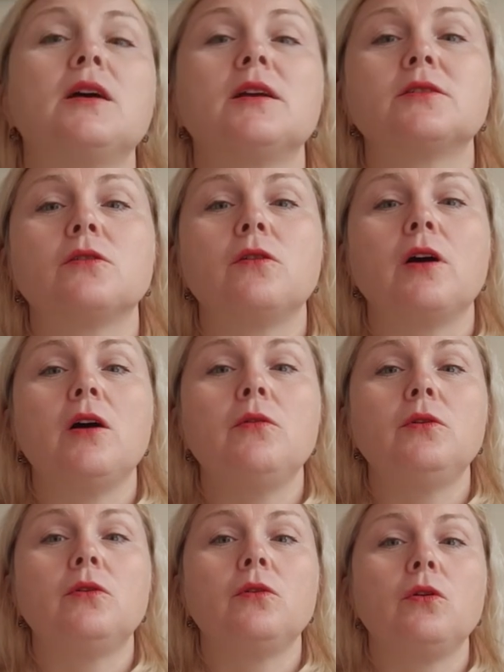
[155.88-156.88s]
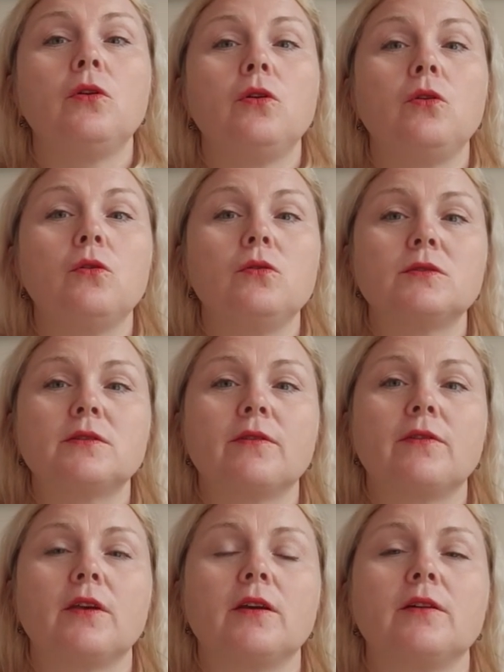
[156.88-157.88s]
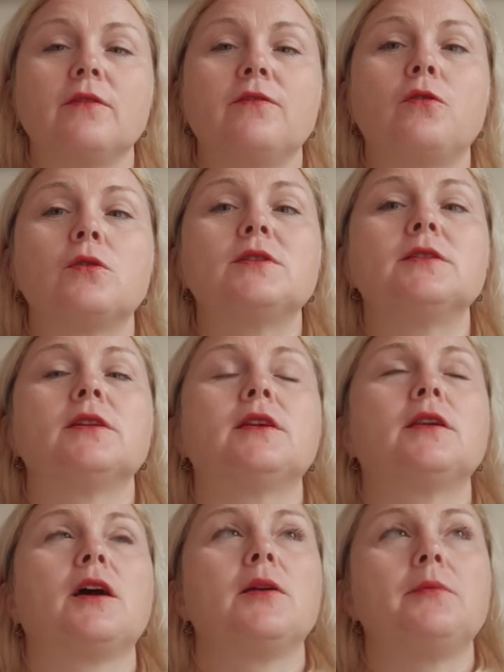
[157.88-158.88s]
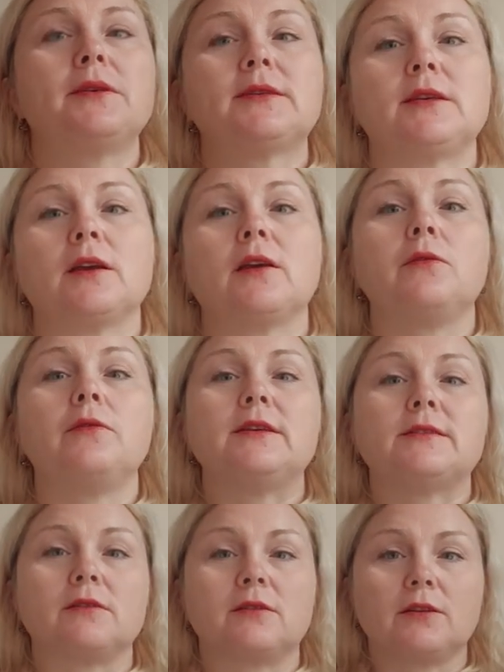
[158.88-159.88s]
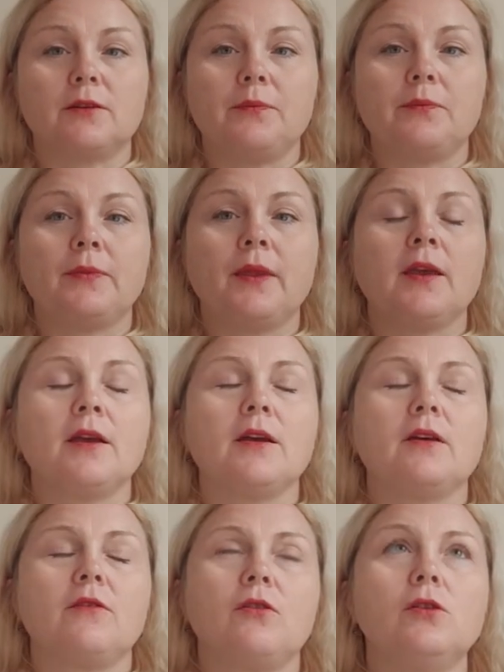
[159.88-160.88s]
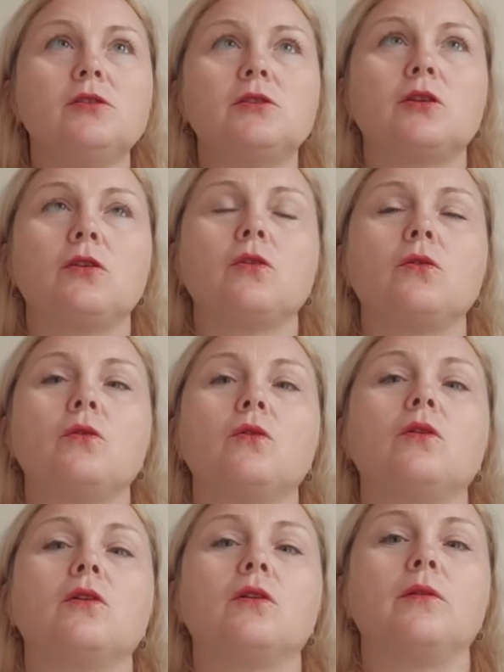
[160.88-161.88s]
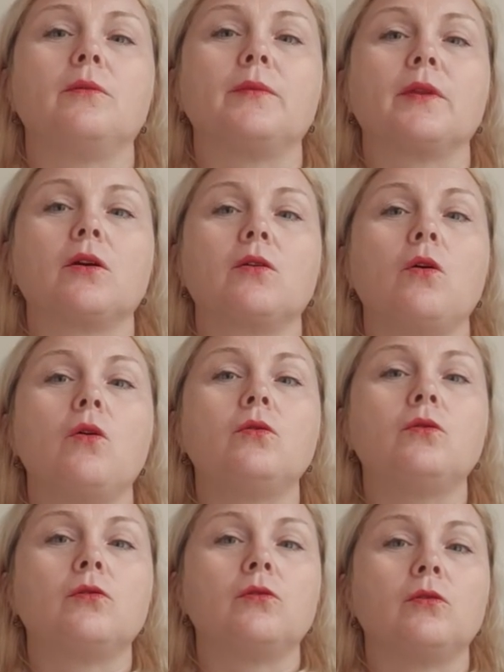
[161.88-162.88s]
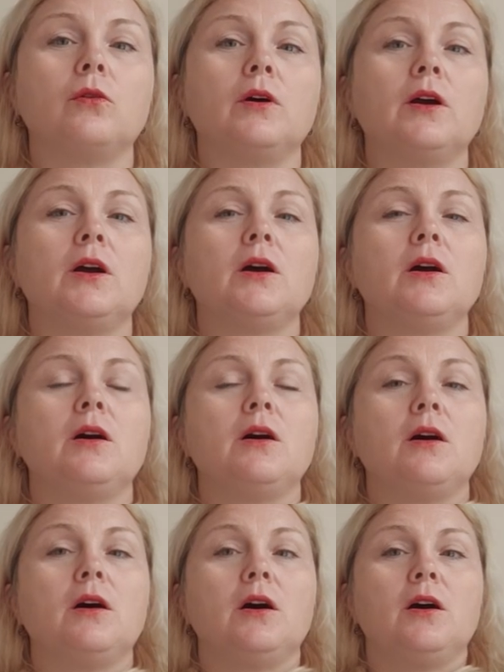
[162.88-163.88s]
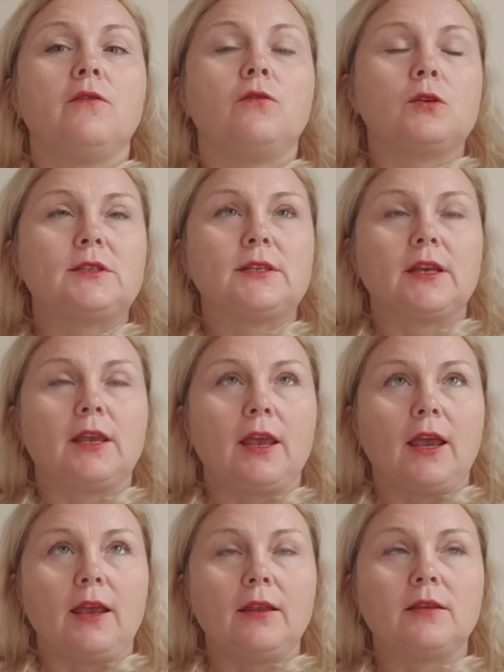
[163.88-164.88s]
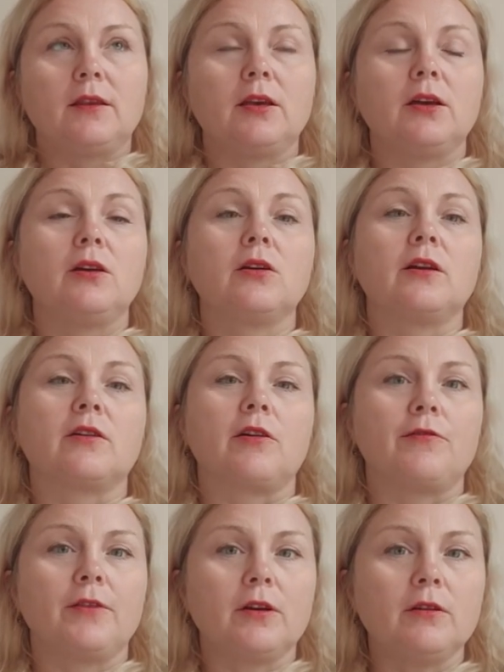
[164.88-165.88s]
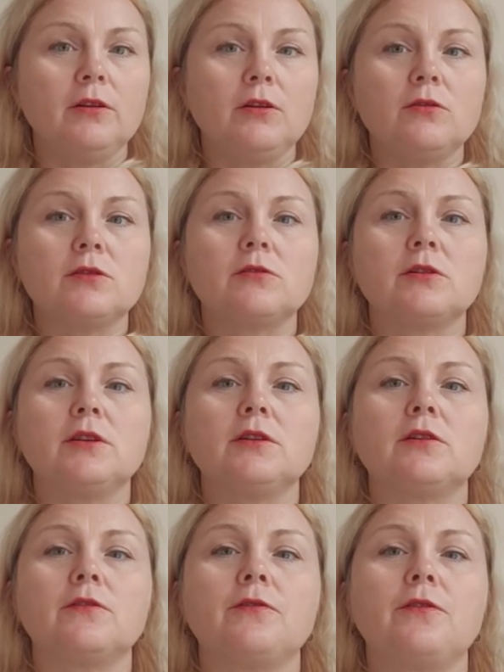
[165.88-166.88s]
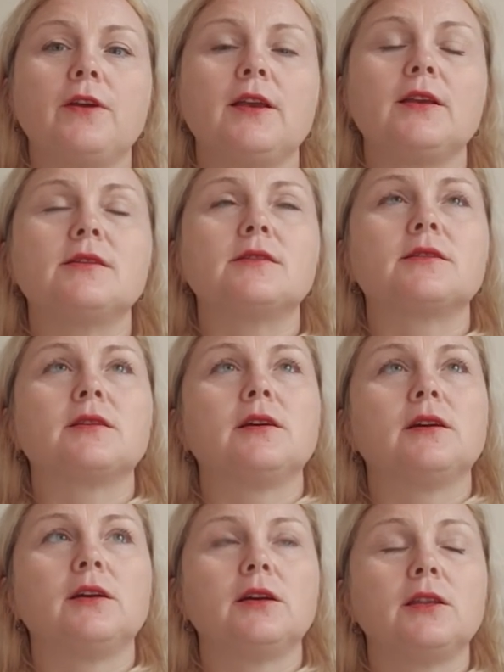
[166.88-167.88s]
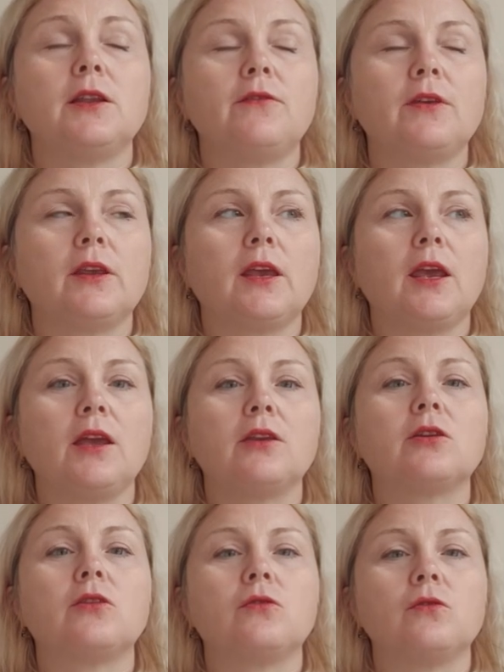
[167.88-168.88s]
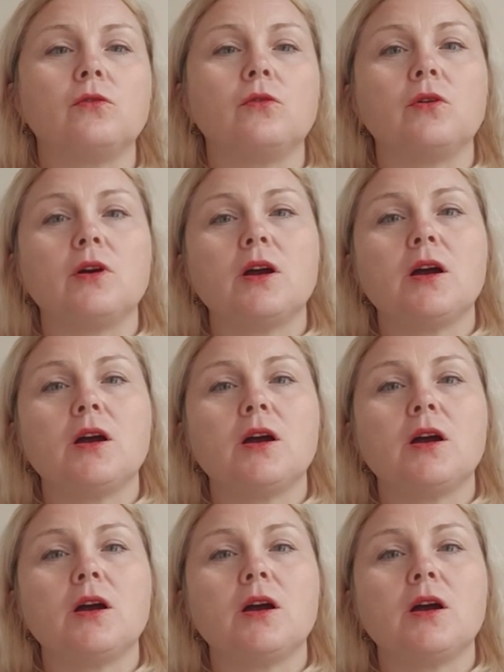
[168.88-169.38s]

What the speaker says: So how do you use the Fortinet IPsec Wizard? First, you go to FortiGate graphical user interface, navigate to